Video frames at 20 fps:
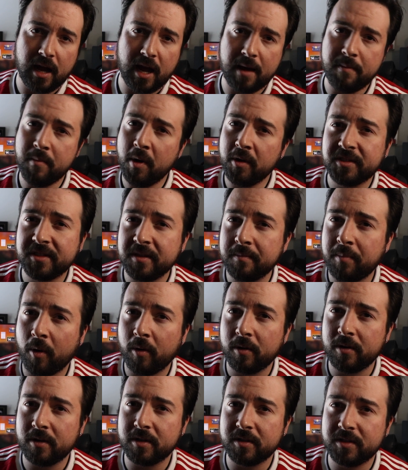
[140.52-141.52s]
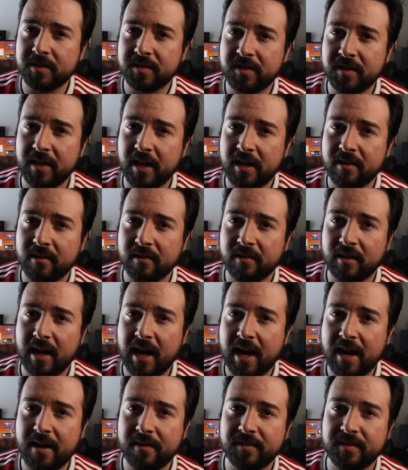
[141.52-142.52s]
And most supporters in their
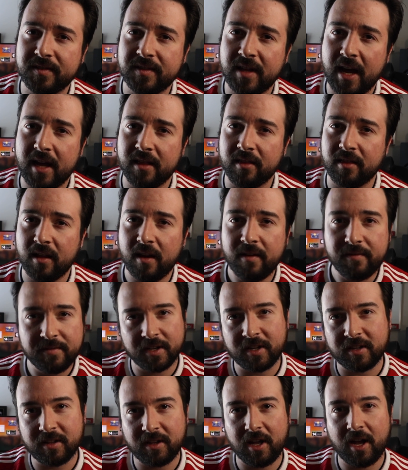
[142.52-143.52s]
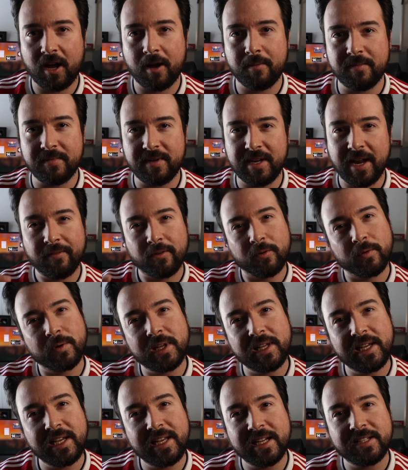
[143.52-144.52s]
lives that love the club never
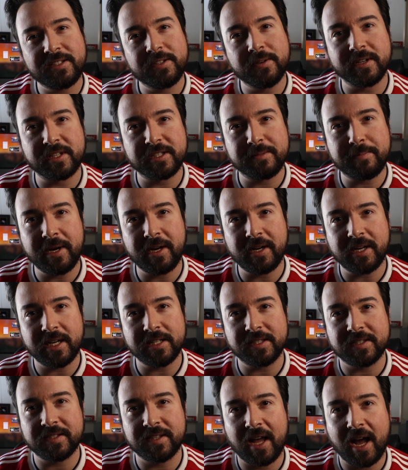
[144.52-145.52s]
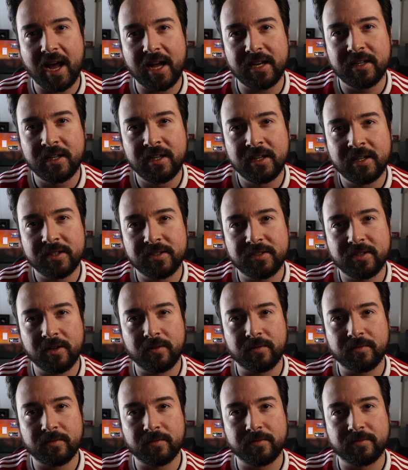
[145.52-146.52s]
really get to experience that.
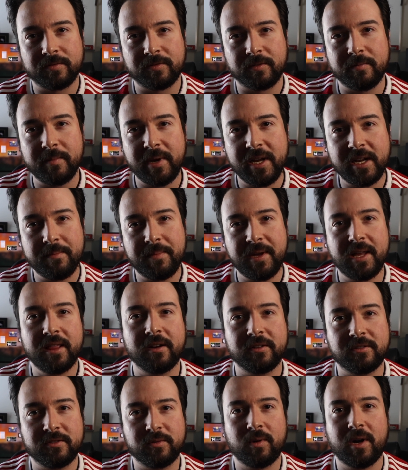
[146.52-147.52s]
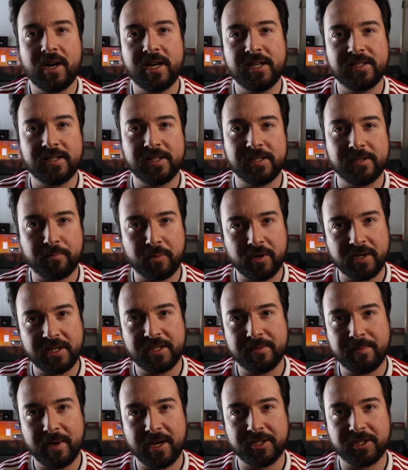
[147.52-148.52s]
So for me to be there twice is pretty
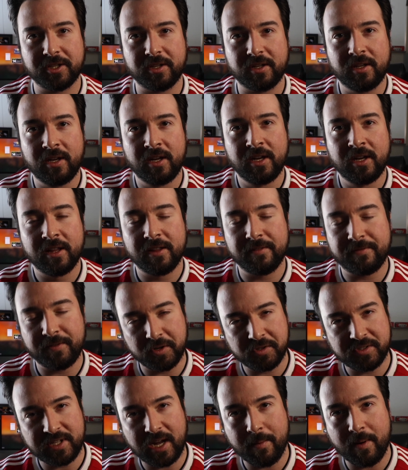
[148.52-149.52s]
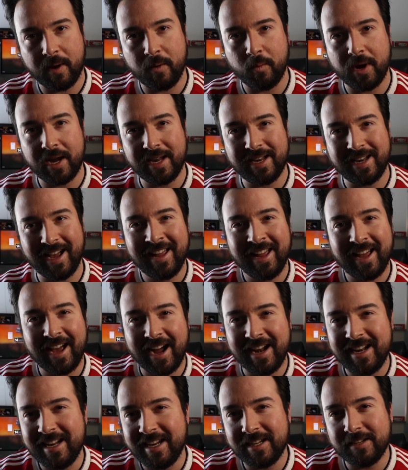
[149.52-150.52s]
special. First time I went,
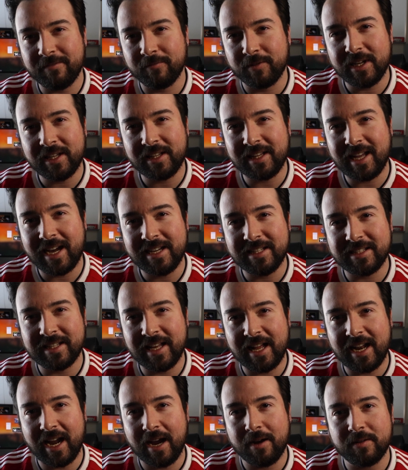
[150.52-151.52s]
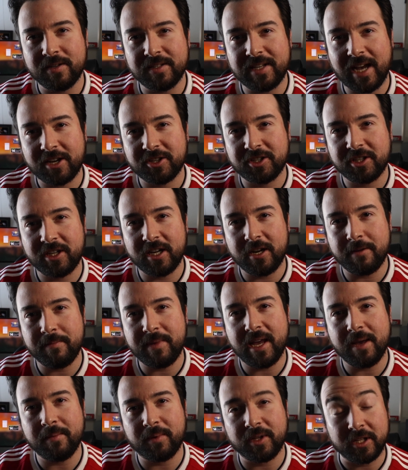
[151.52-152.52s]
I didn't realize that I was actually going to
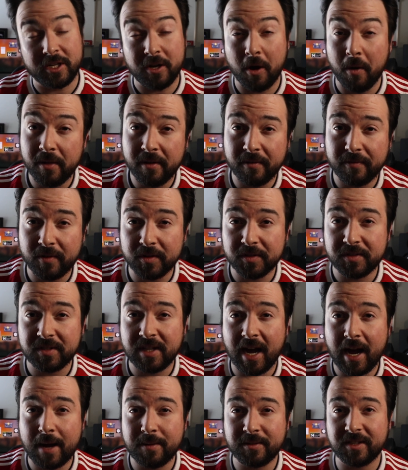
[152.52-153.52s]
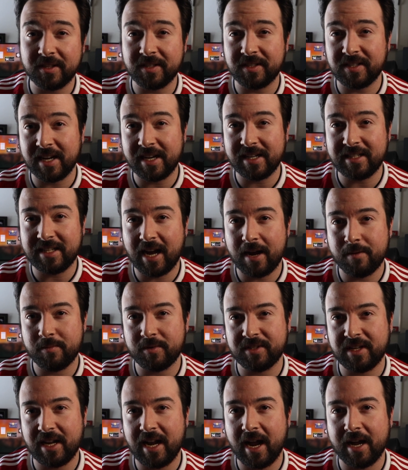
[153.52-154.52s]
be able to go the first time. So the second time
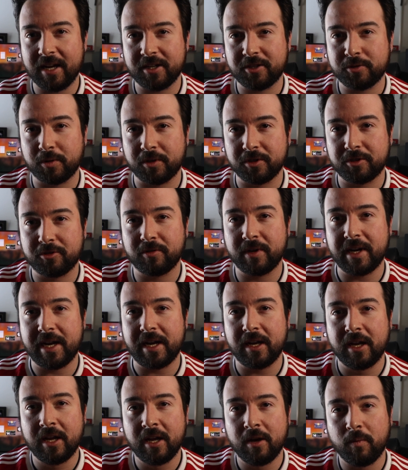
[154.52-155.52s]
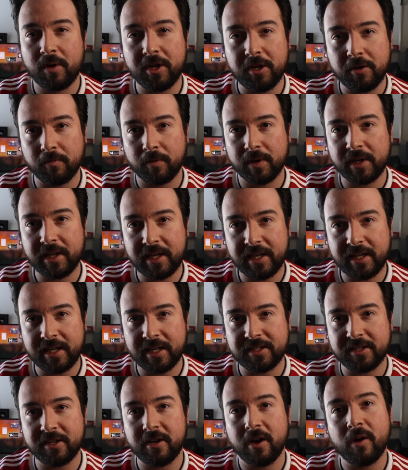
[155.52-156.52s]
was an actual treat when you really
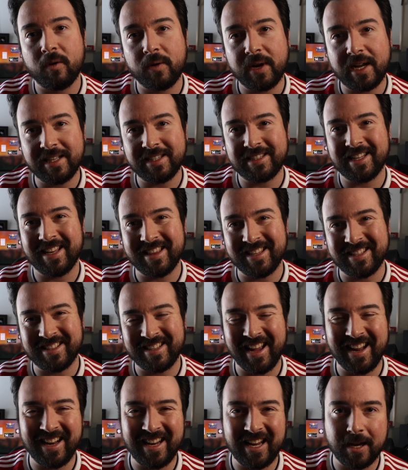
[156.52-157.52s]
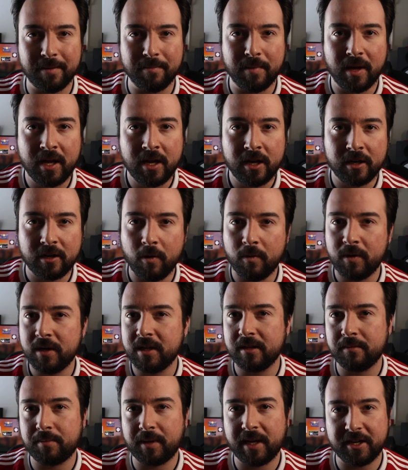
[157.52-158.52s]
get to go inside the stadium, go
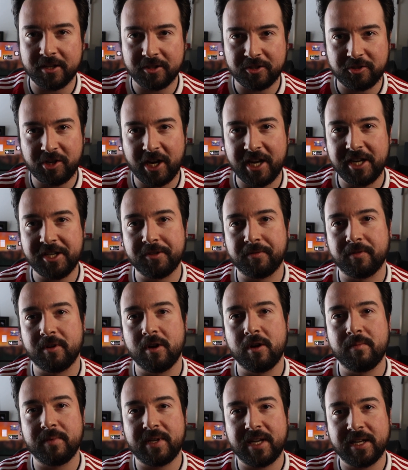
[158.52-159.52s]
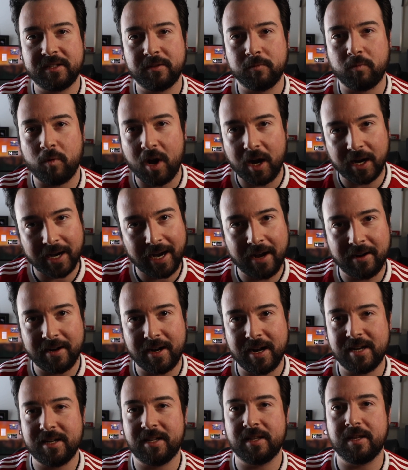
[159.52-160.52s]
into the players' changing room, get to walk out
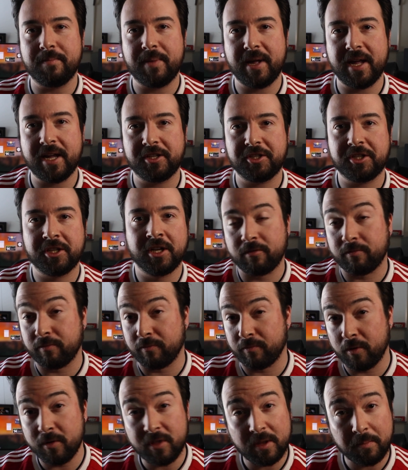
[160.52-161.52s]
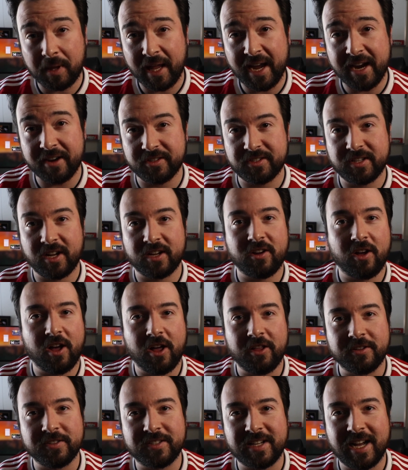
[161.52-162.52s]
onto the pitch, through the players' tunnel,
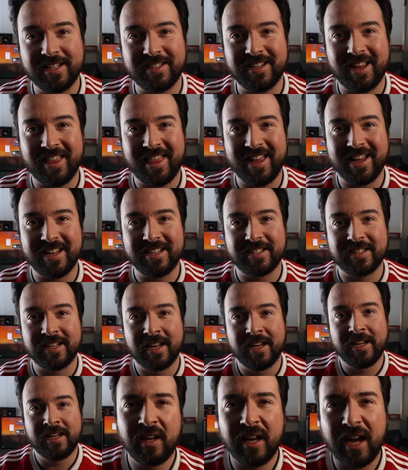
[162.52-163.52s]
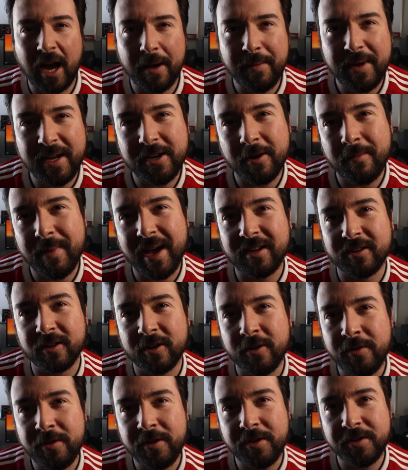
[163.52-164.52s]
all those kinds of things. I mean, no matter
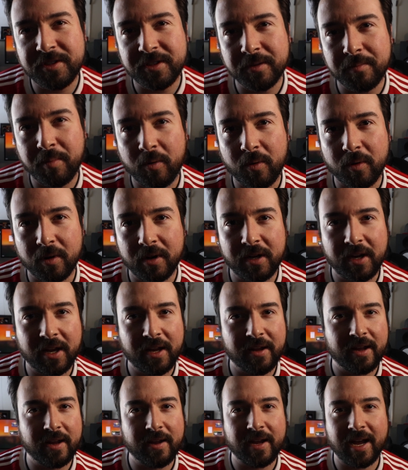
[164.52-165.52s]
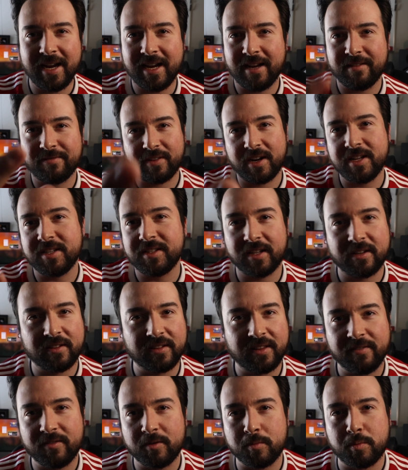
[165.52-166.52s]
who you support, I mean, I got friends that are
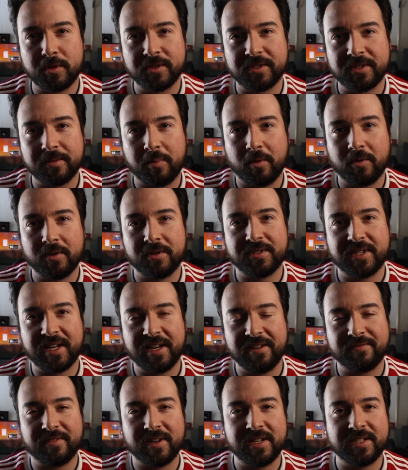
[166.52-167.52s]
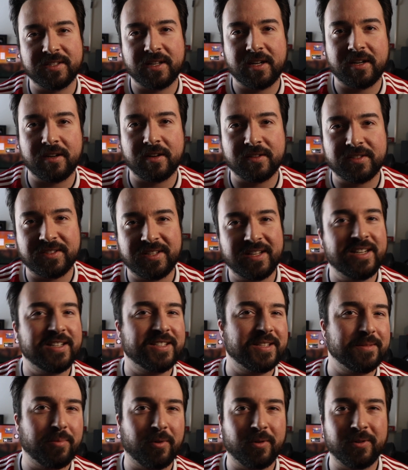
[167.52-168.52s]
Liverpool supporters, I got friends that are City
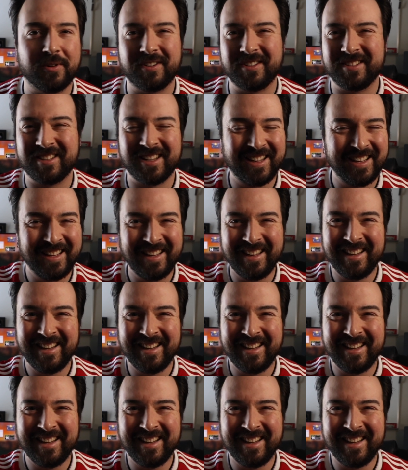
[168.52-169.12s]
supporters.